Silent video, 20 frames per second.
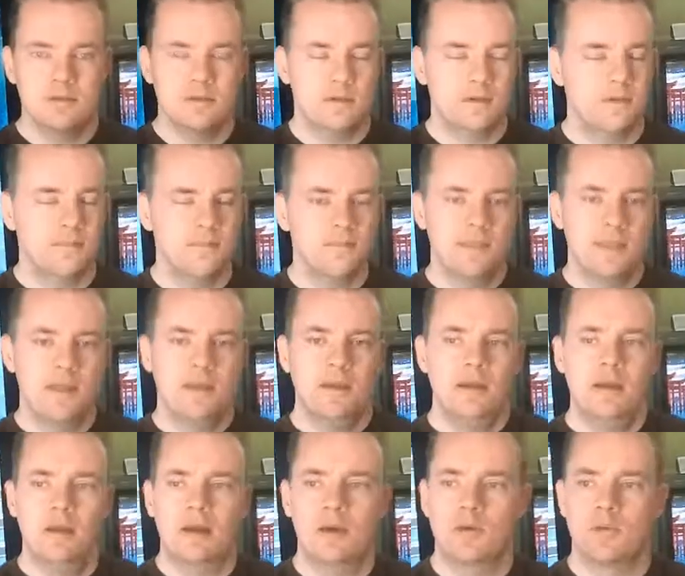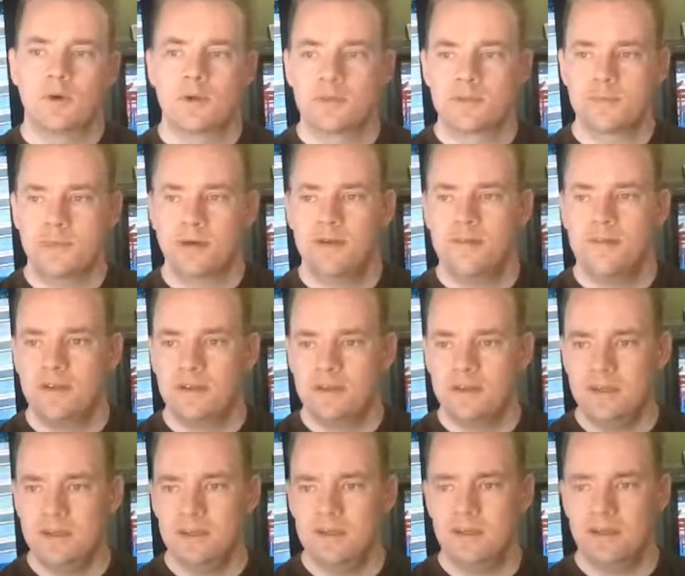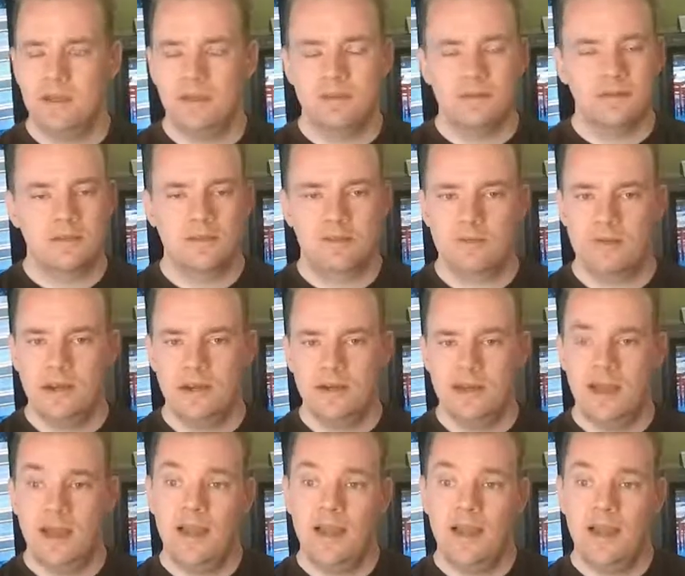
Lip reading: So works perfectly, looks great.